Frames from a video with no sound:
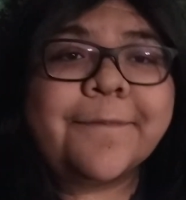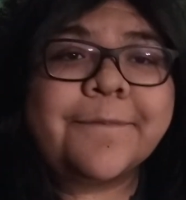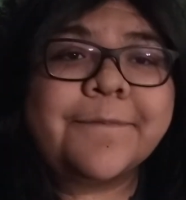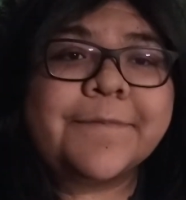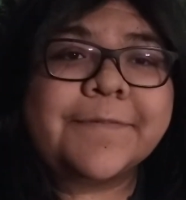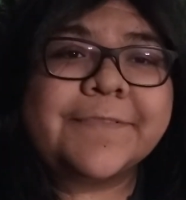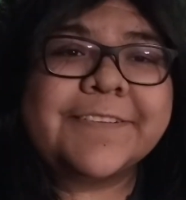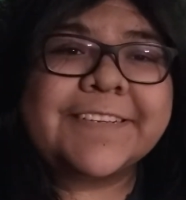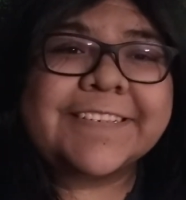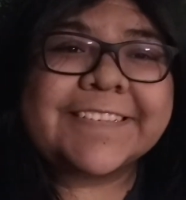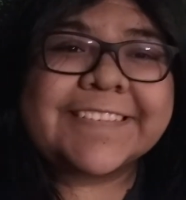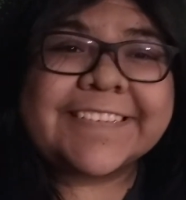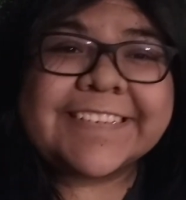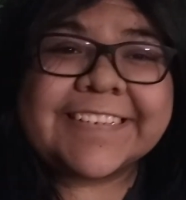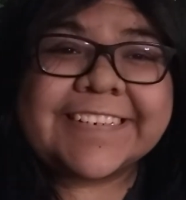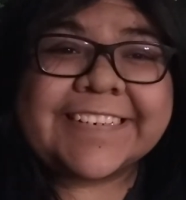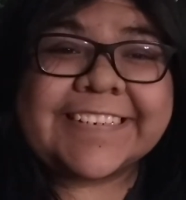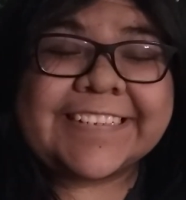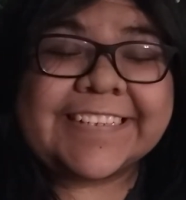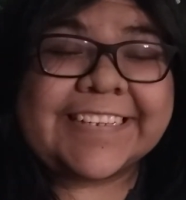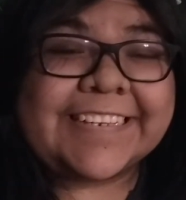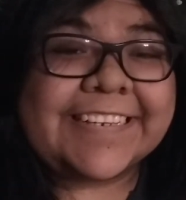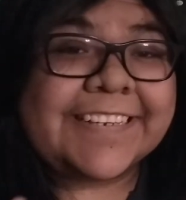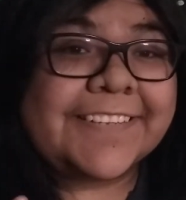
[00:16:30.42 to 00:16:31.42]
just
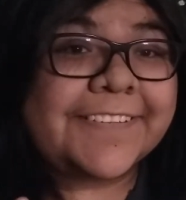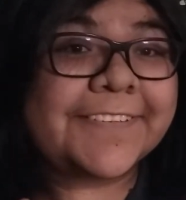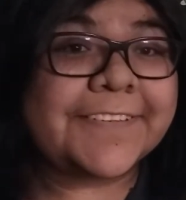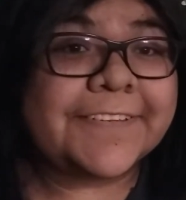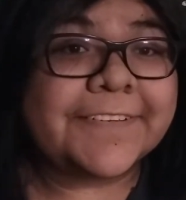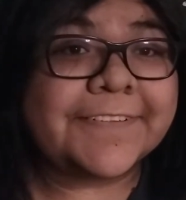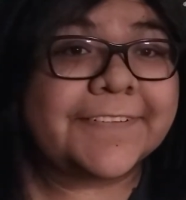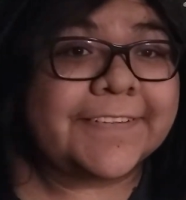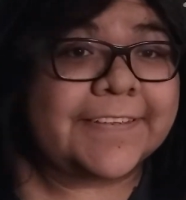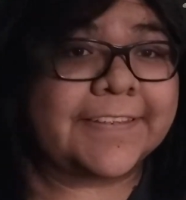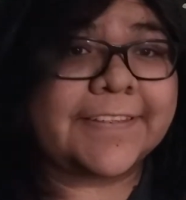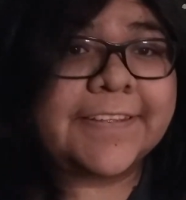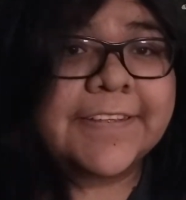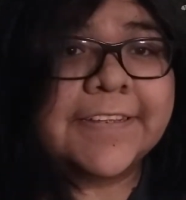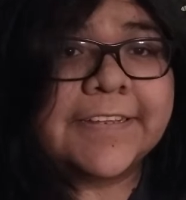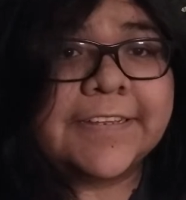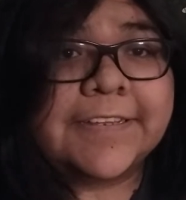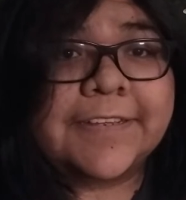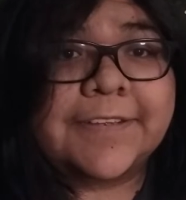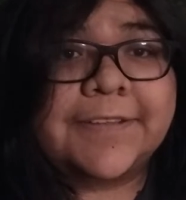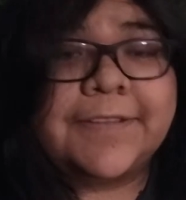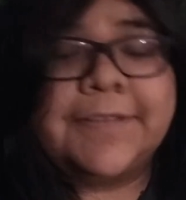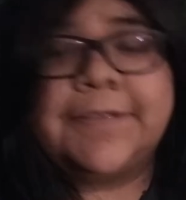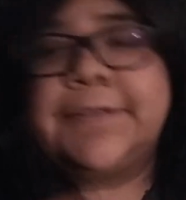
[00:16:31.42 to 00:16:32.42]
gonna like do like
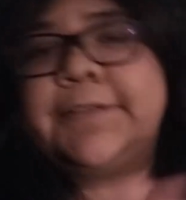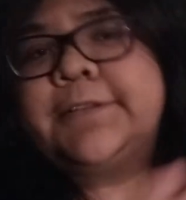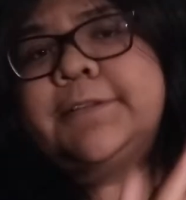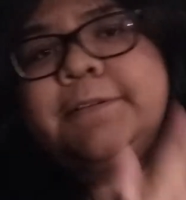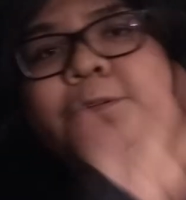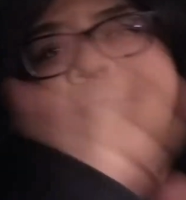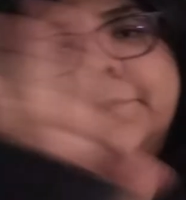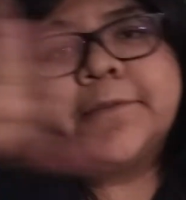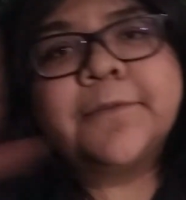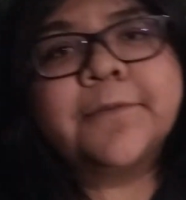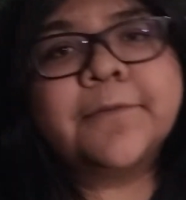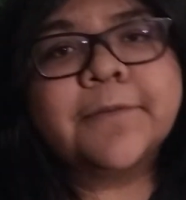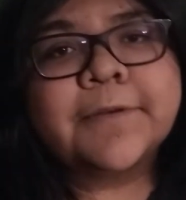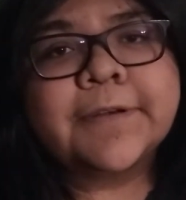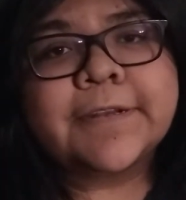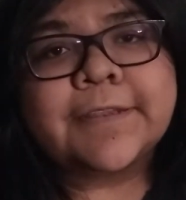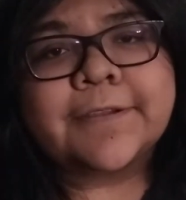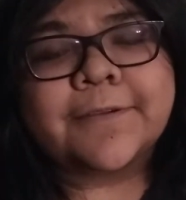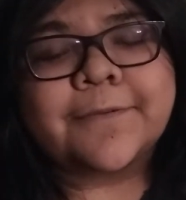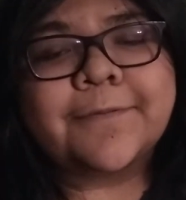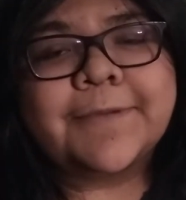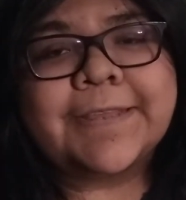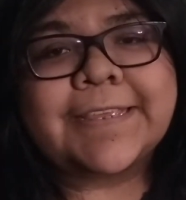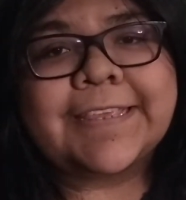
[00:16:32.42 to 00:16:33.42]
the
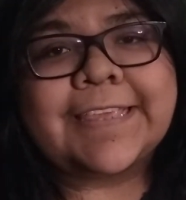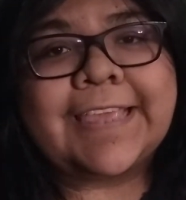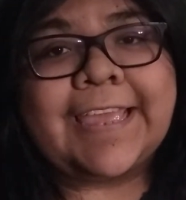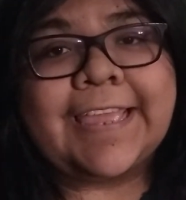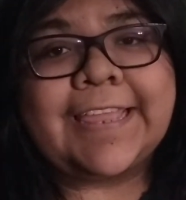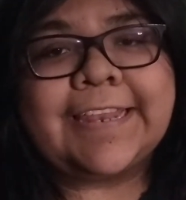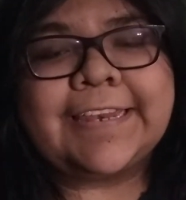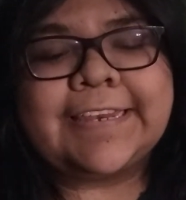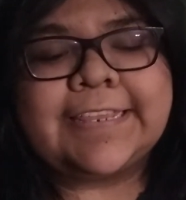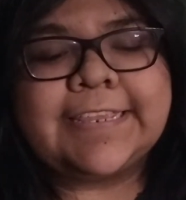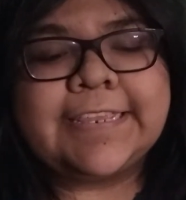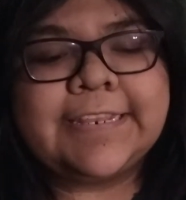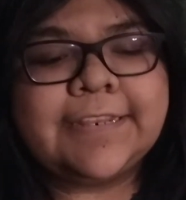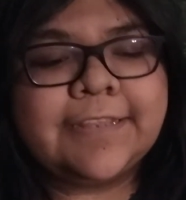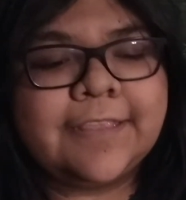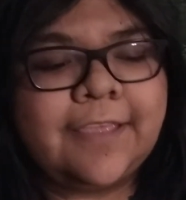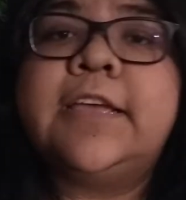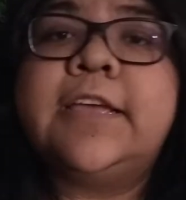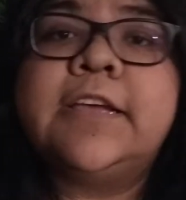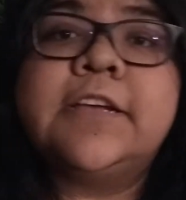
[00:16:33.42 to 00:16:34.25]
quick ending.